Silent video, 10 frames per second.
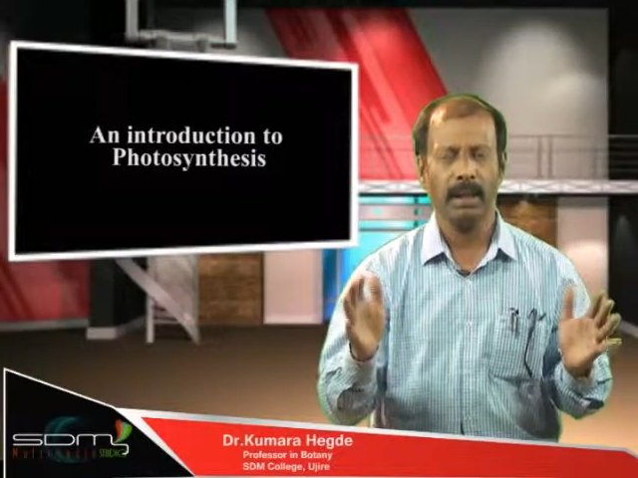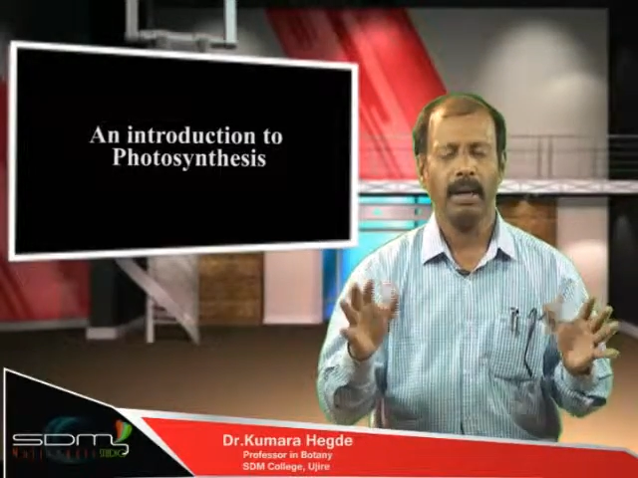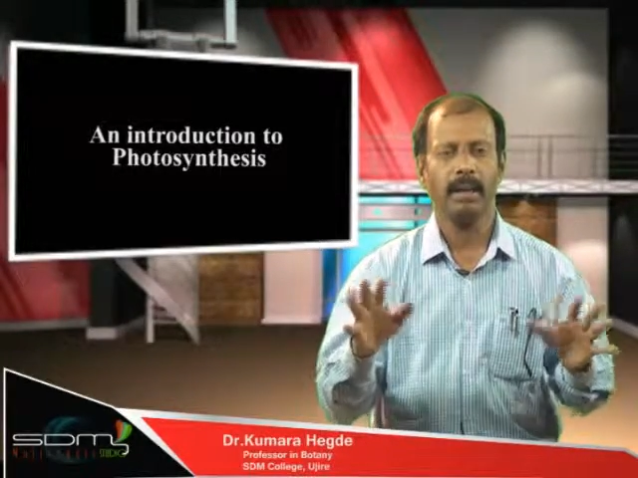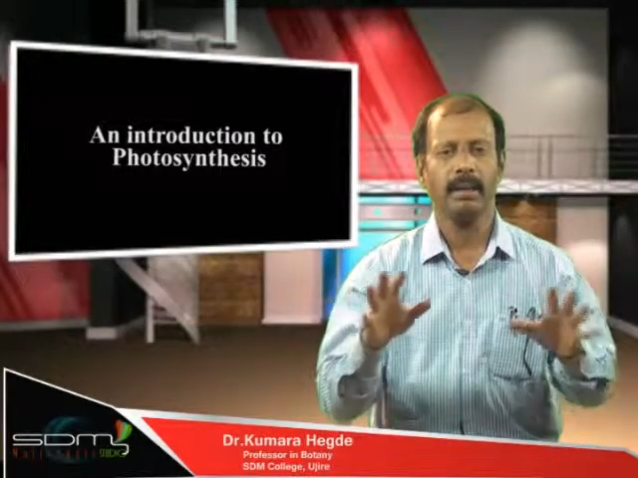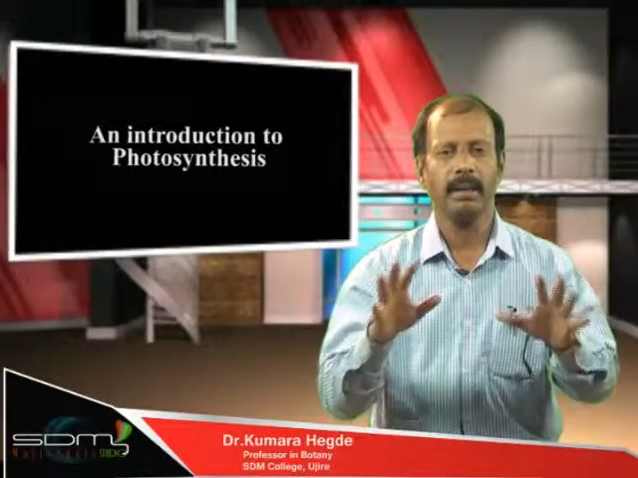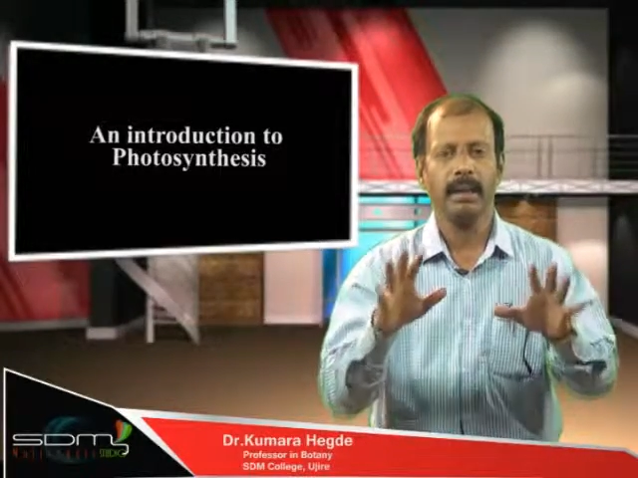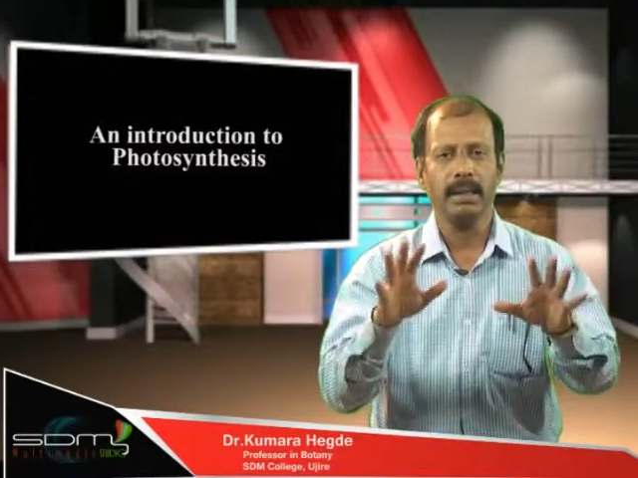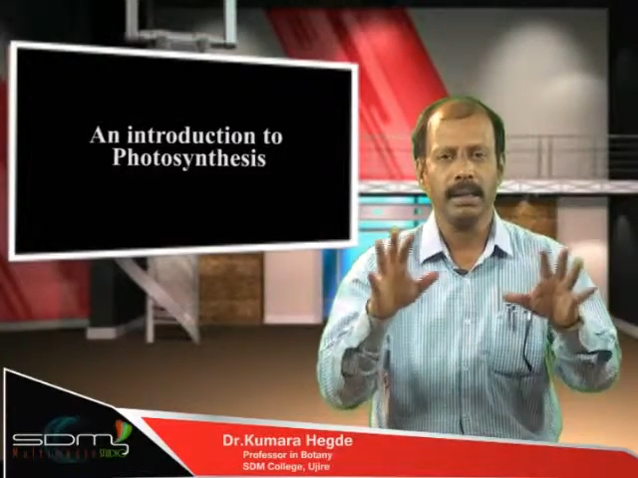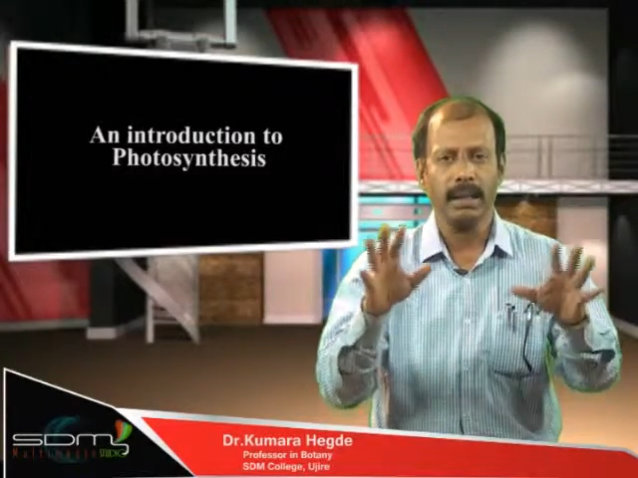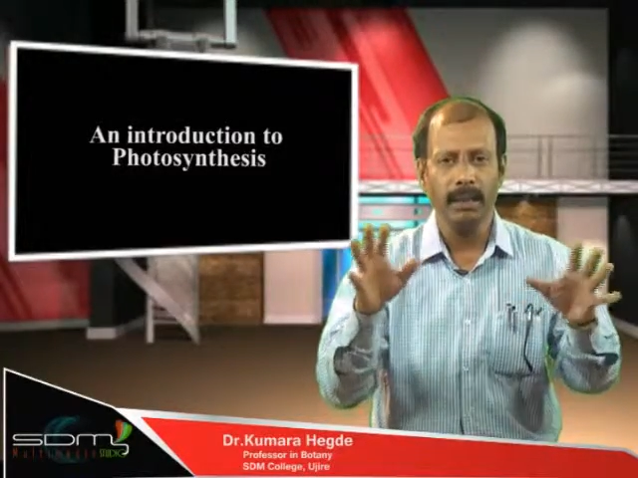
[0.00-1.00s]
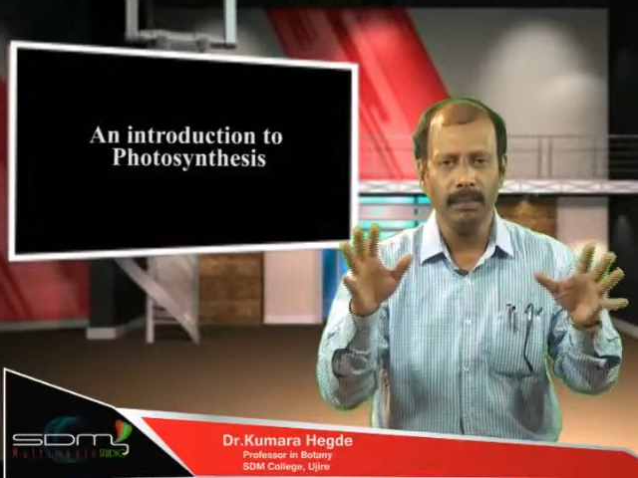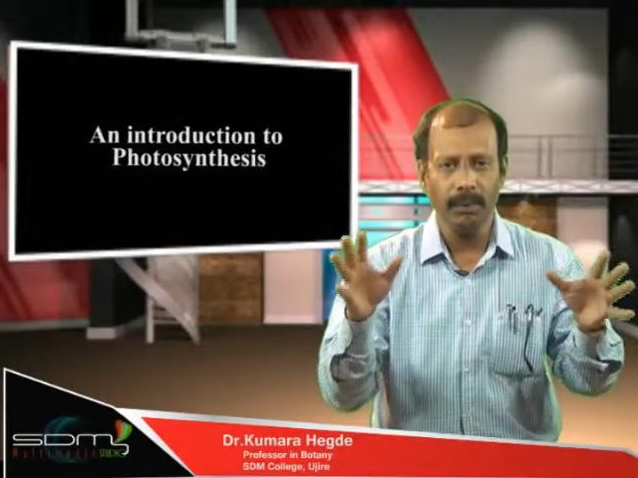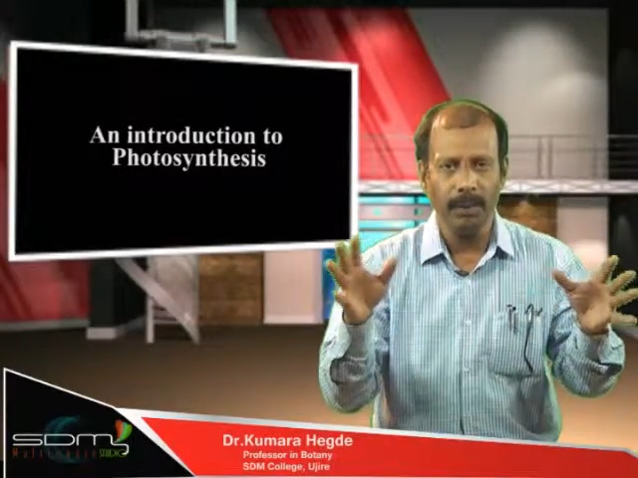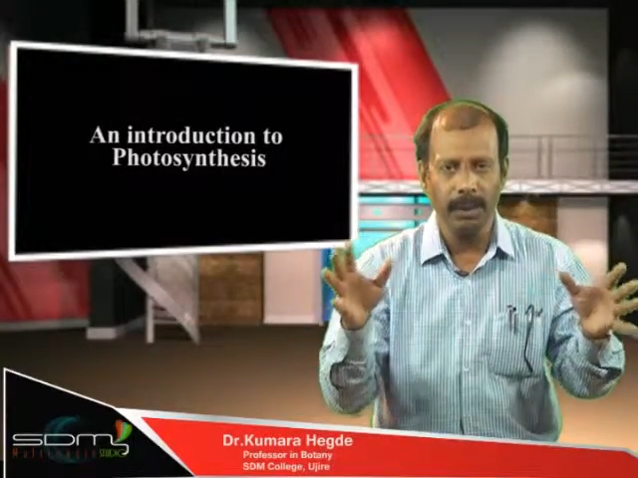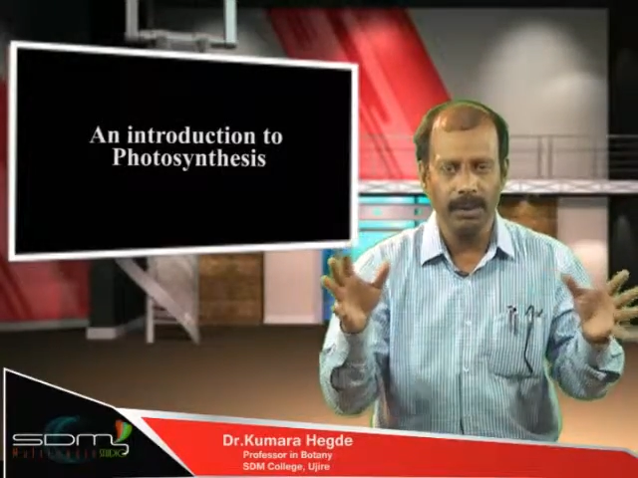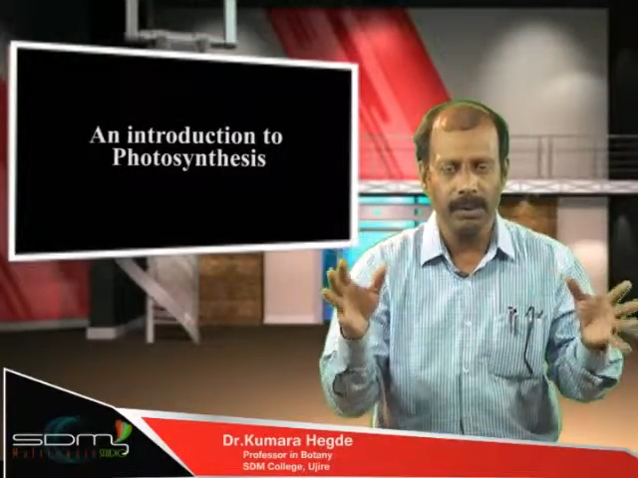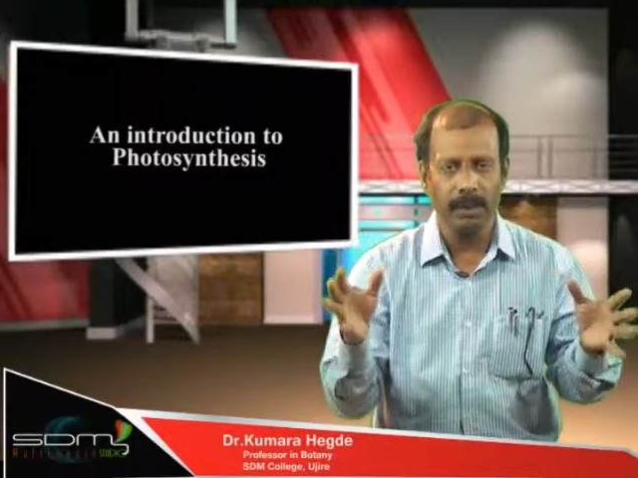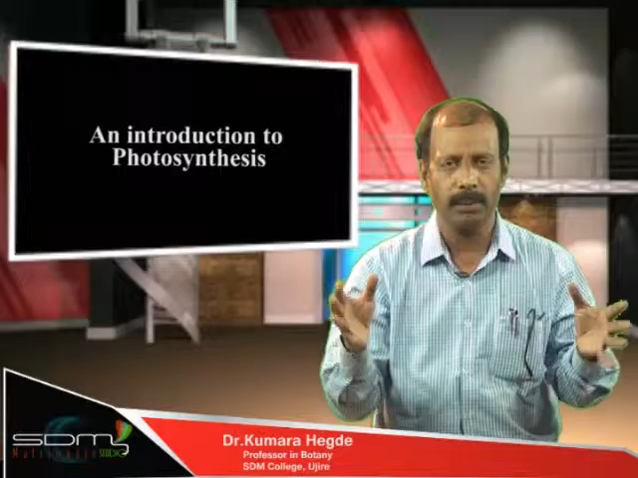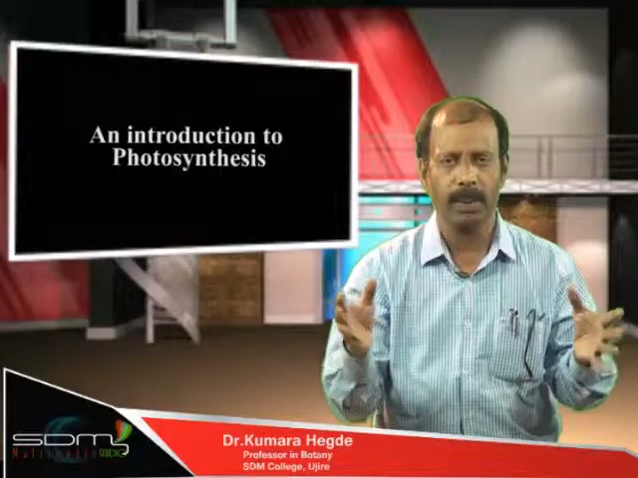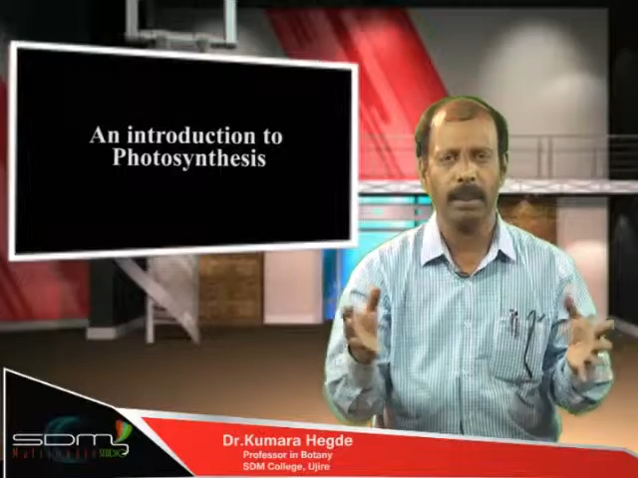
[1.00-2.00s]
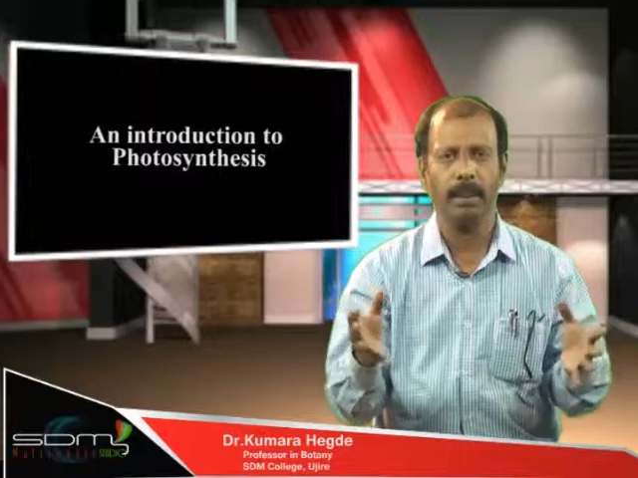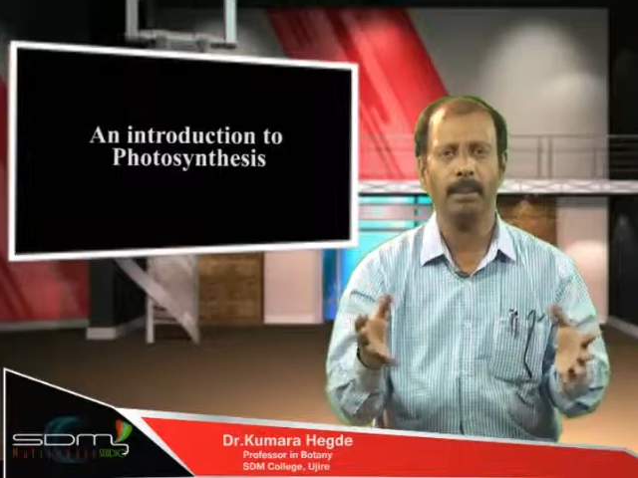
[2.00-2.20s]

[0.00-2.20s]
and that is influenced by